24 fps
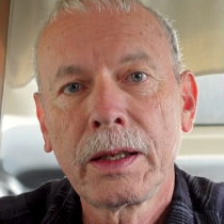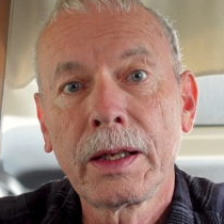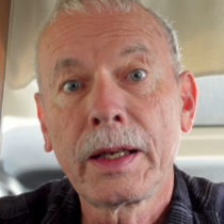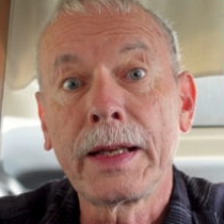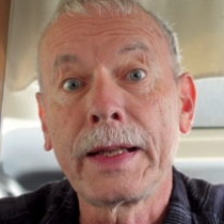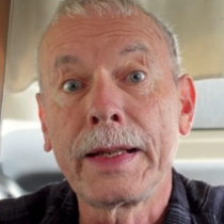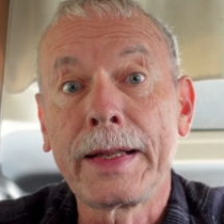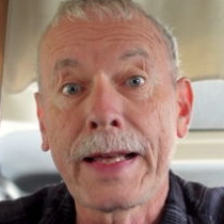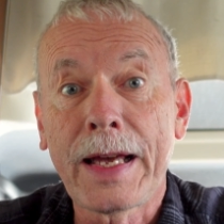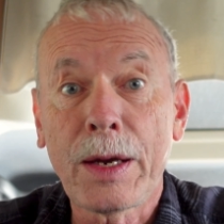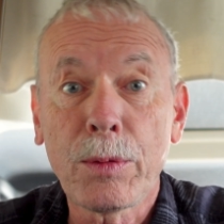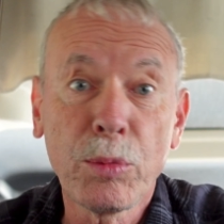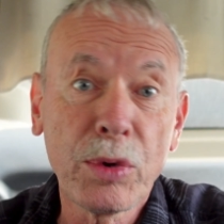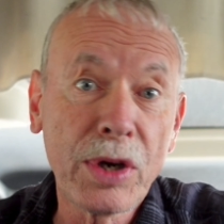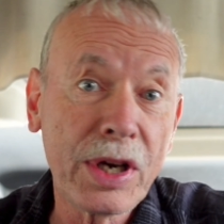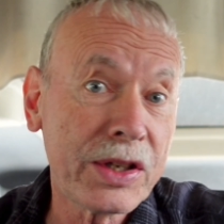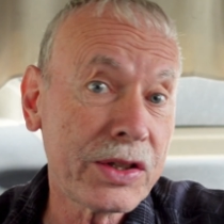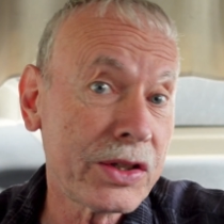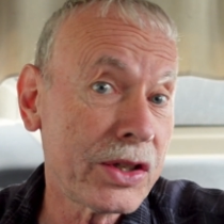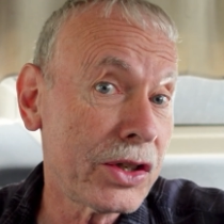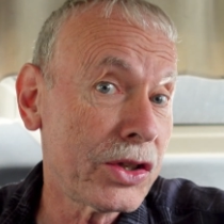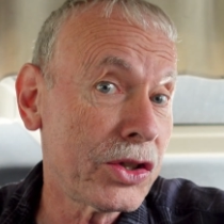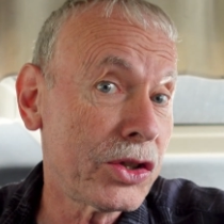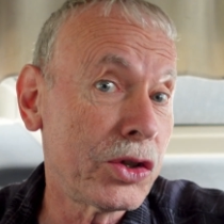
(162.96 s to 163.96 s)
And that
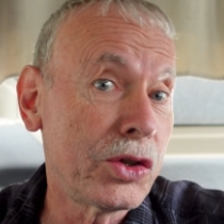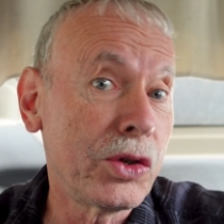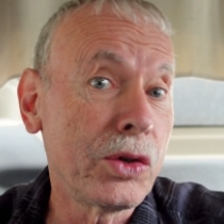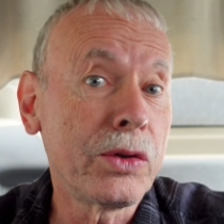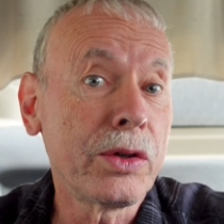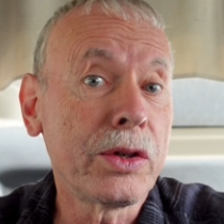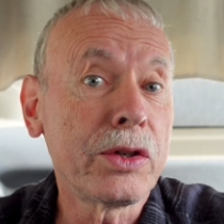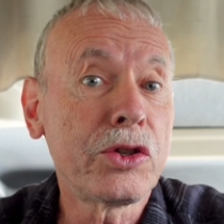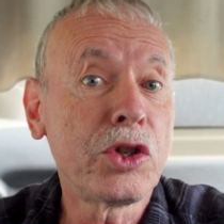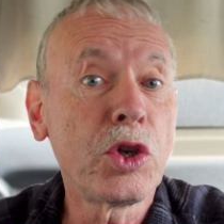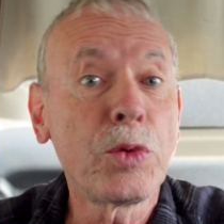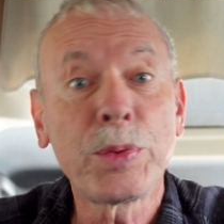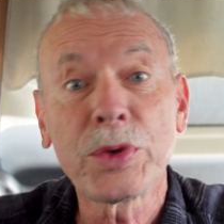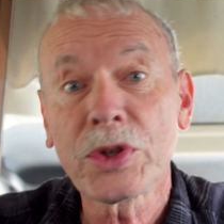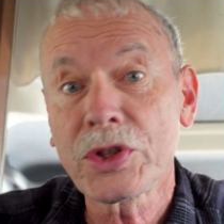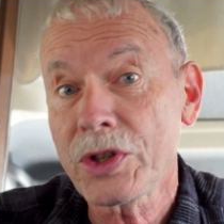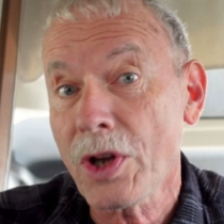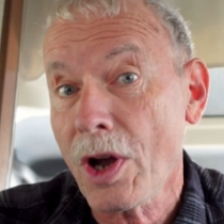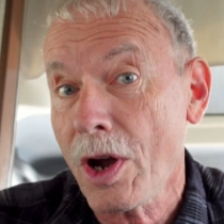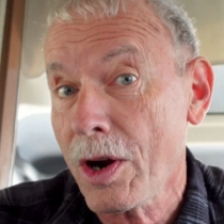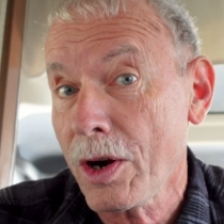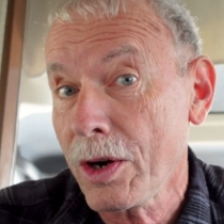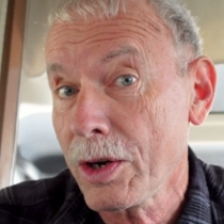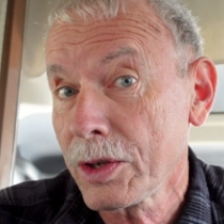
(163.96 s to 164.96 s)
brings us to the
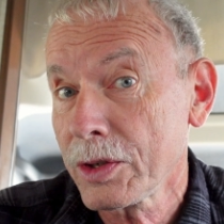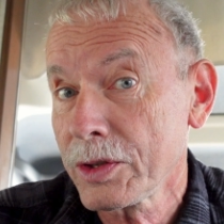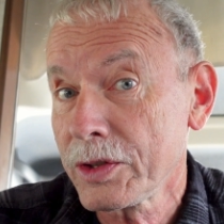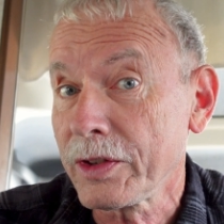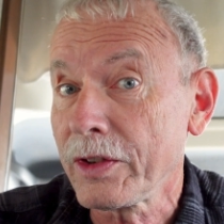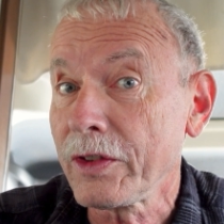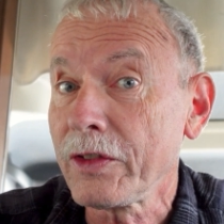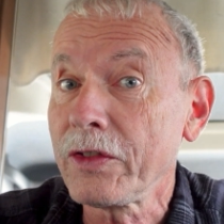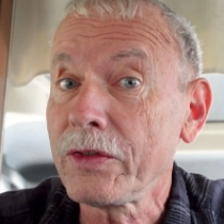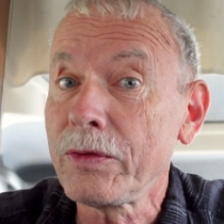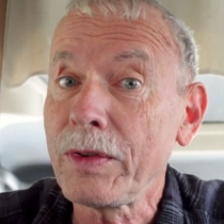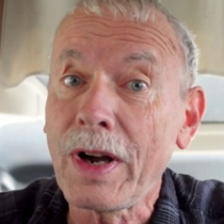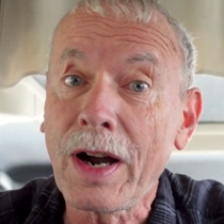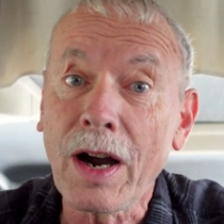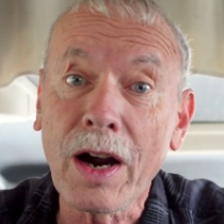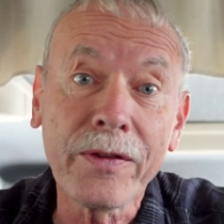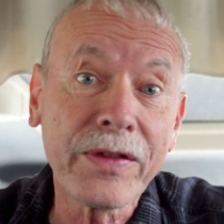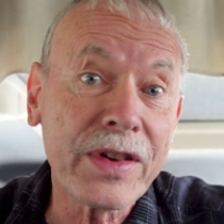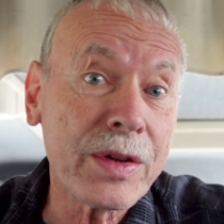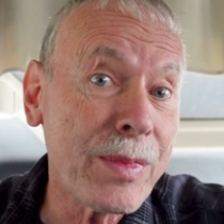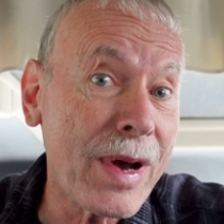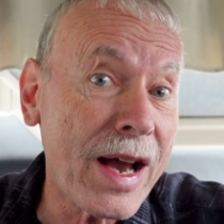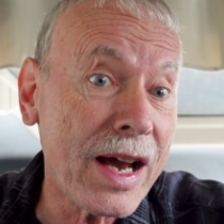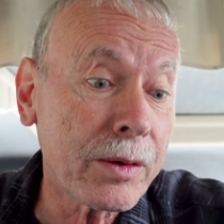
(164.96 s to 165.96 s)
superstars of
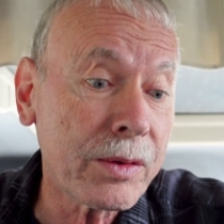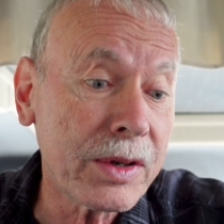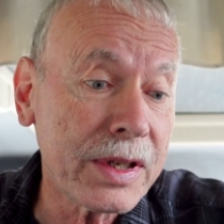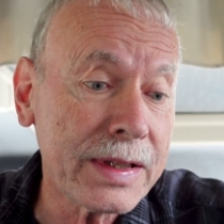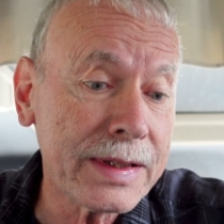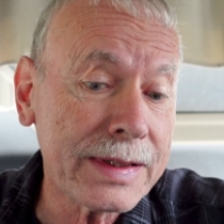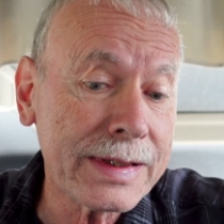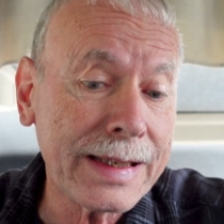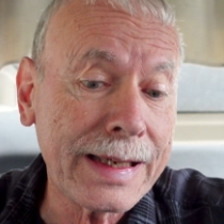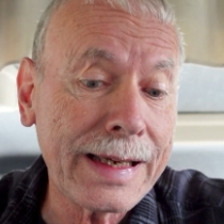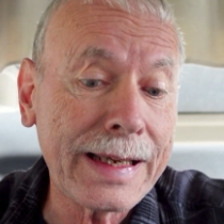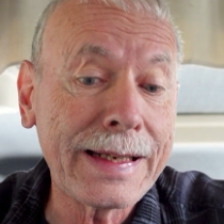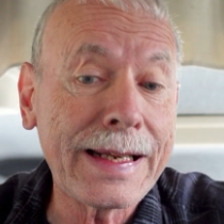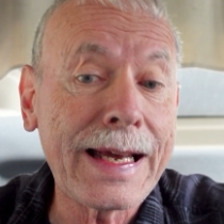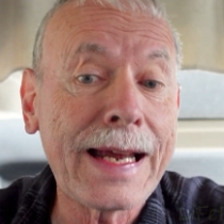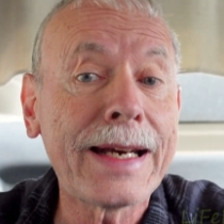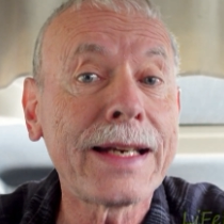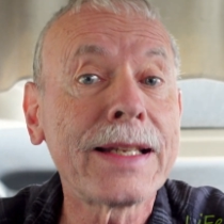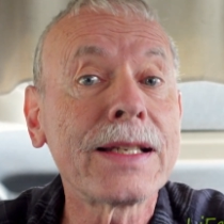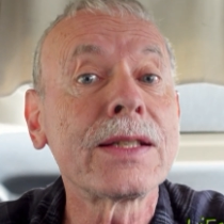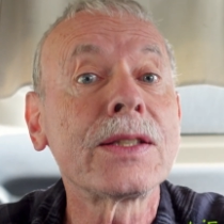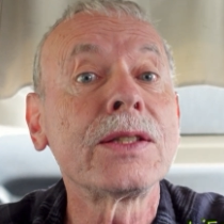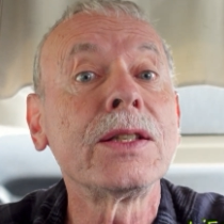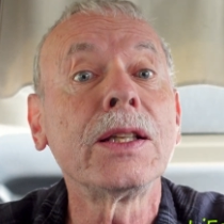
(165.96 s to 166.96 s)
RV batteries, and that
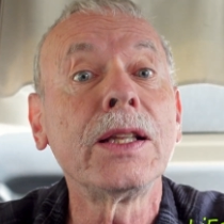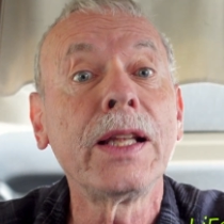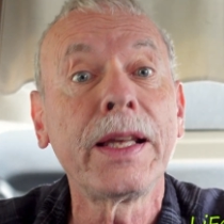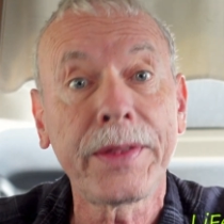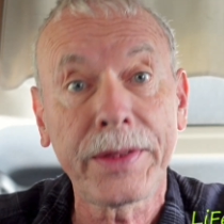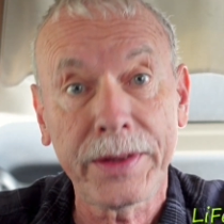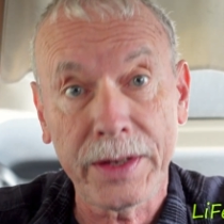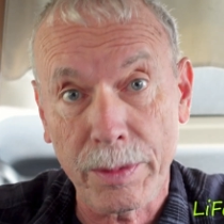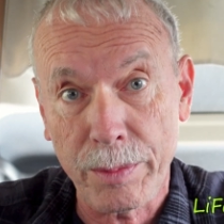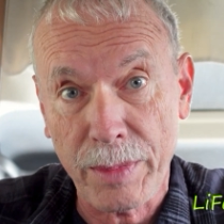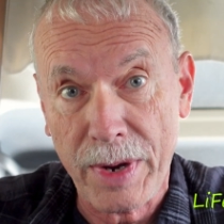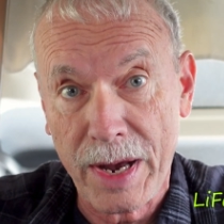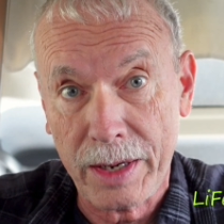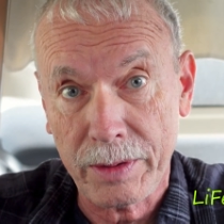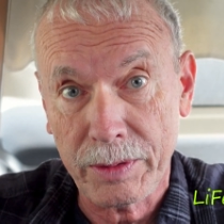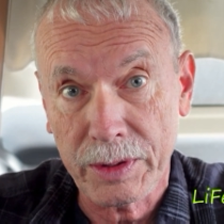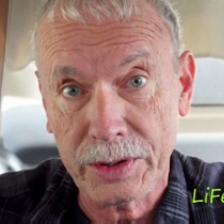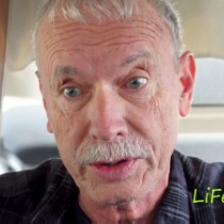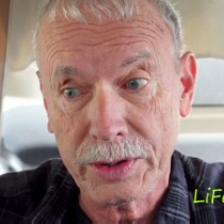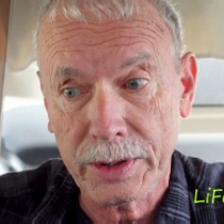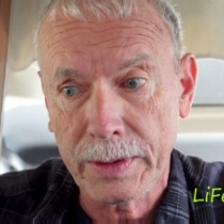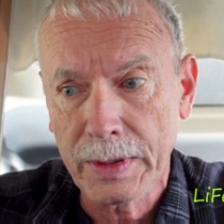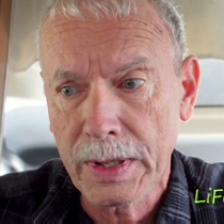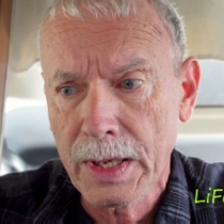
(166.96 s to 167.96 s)
is the lithium
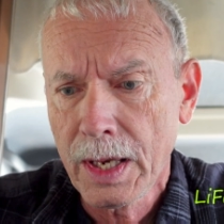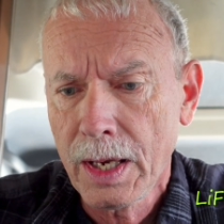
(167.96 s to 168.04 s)
batteries.